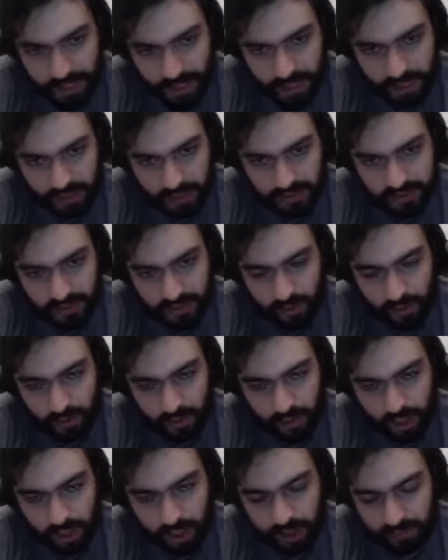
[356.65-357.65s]
So
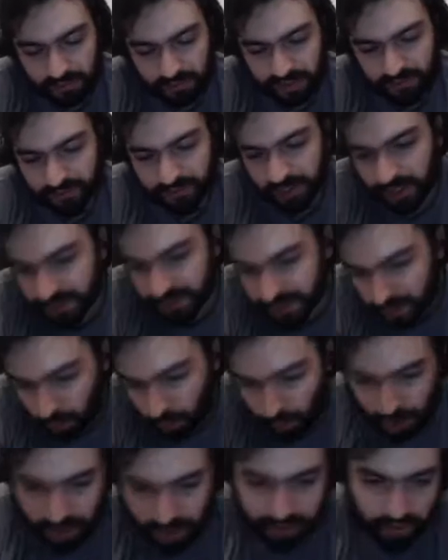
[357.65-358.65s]
if there's a
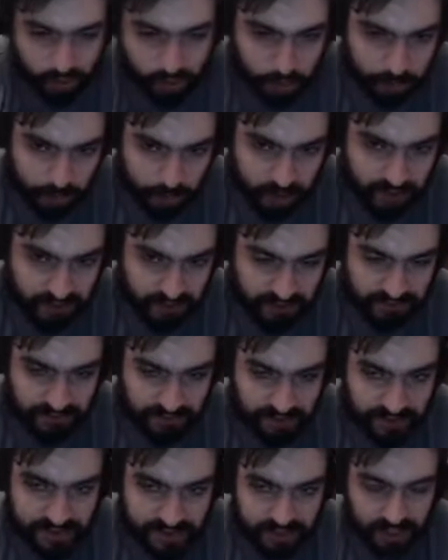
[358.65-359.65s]
1 2 point
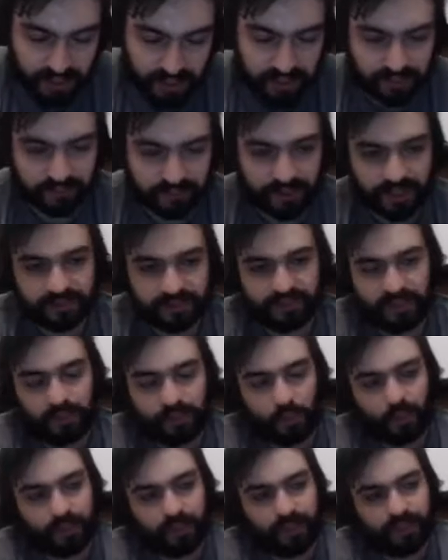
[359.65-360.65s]
difference, like if I tell
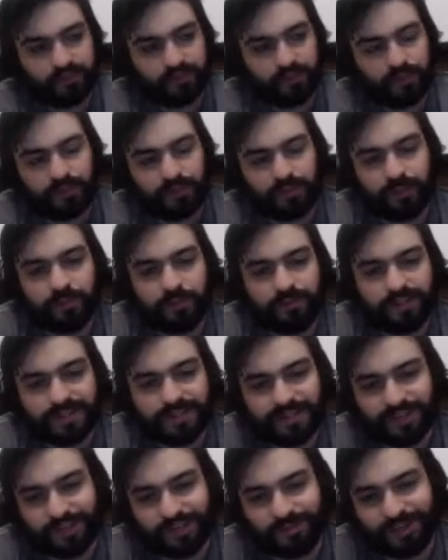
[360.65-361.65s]
you a knight on the rim
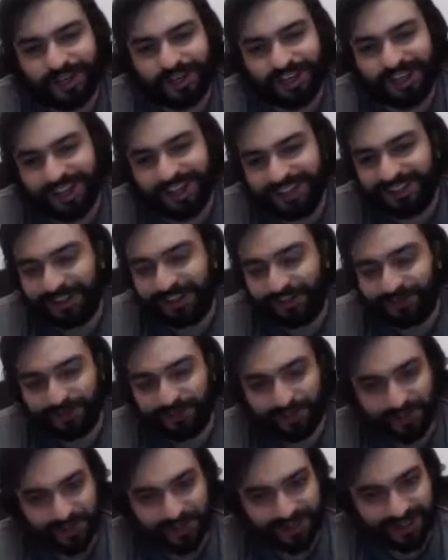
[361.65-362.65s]
is the I love to
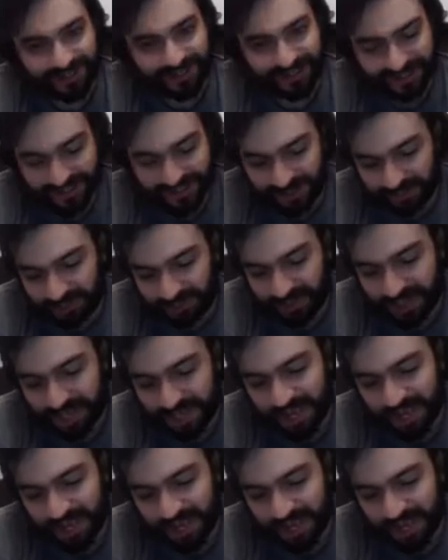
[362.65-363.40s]
use that example.